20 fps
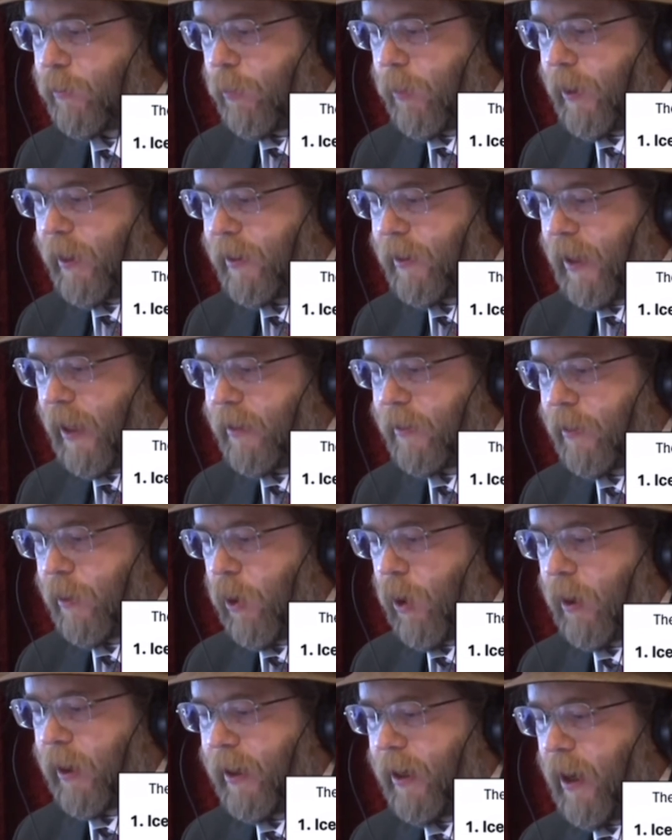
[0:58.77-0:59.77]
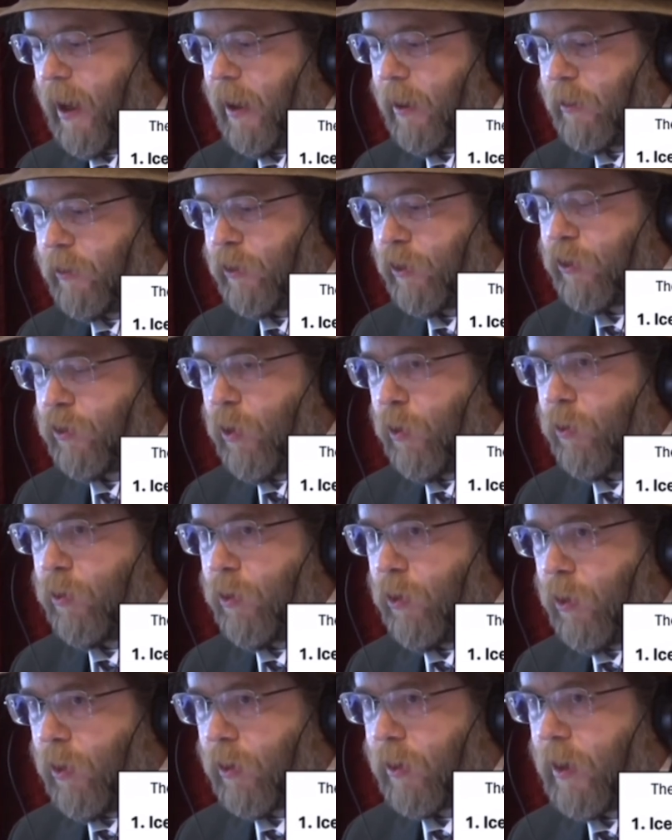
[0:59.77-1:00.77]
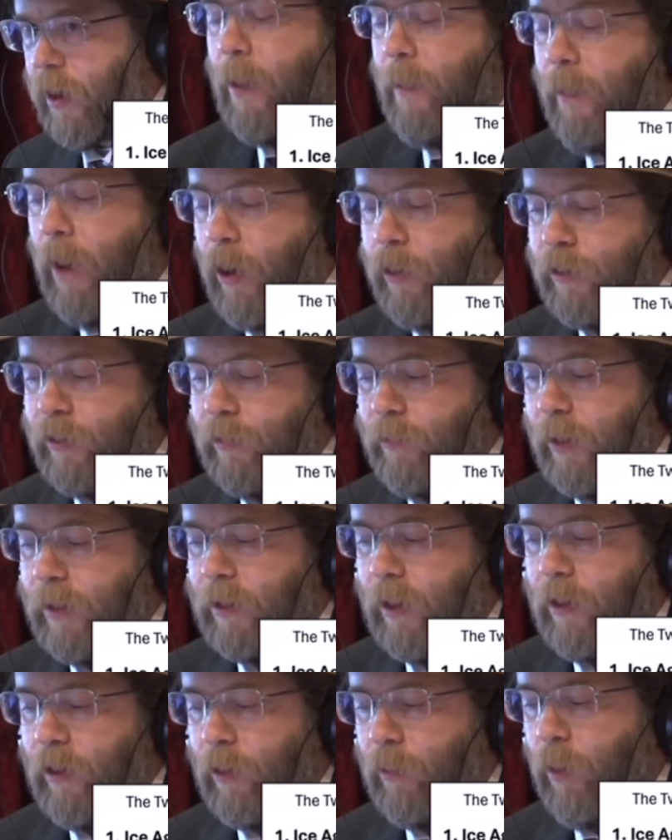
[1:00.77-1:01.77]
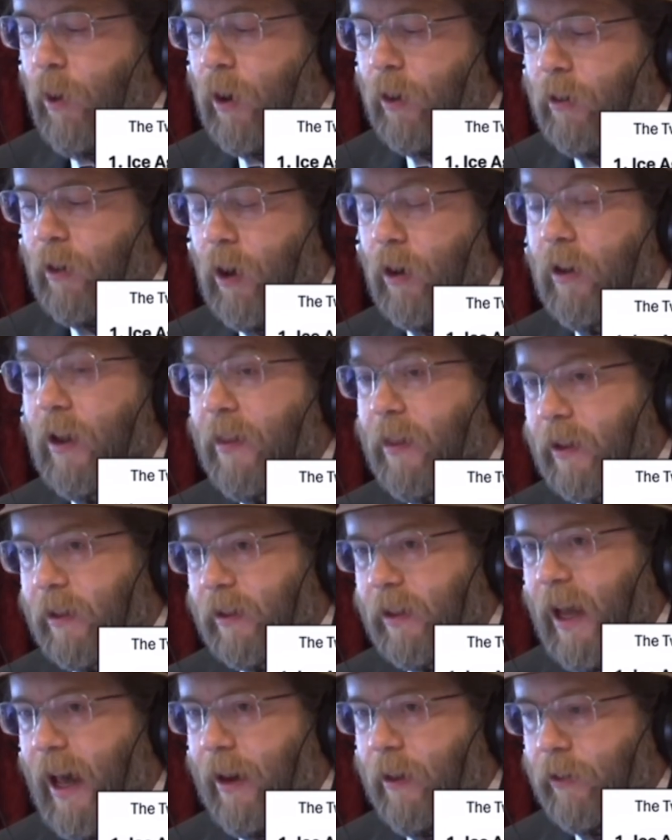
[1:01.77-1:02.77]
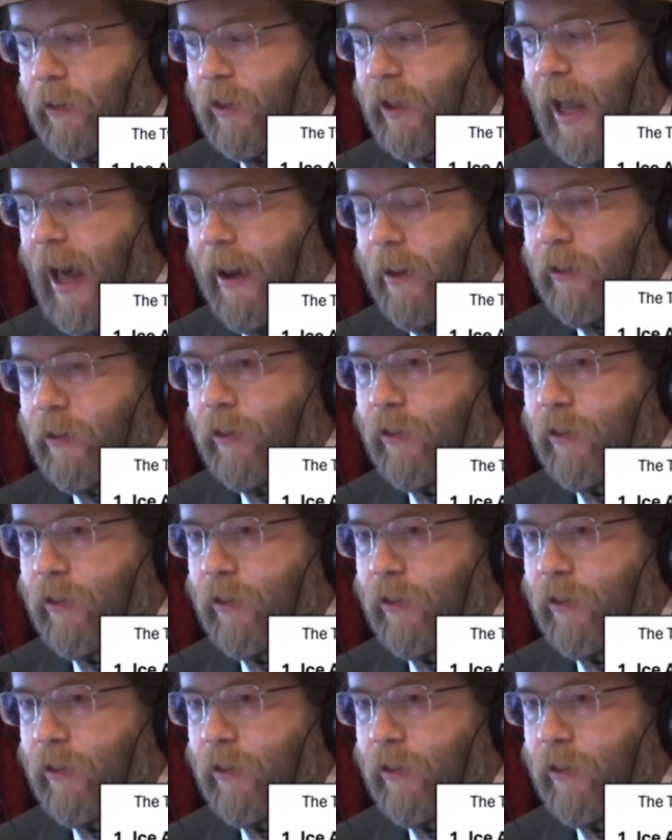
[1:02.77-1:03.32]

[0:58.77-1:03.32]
where he says that archaeologists don't look. Most of what's underwater are lithic scatters of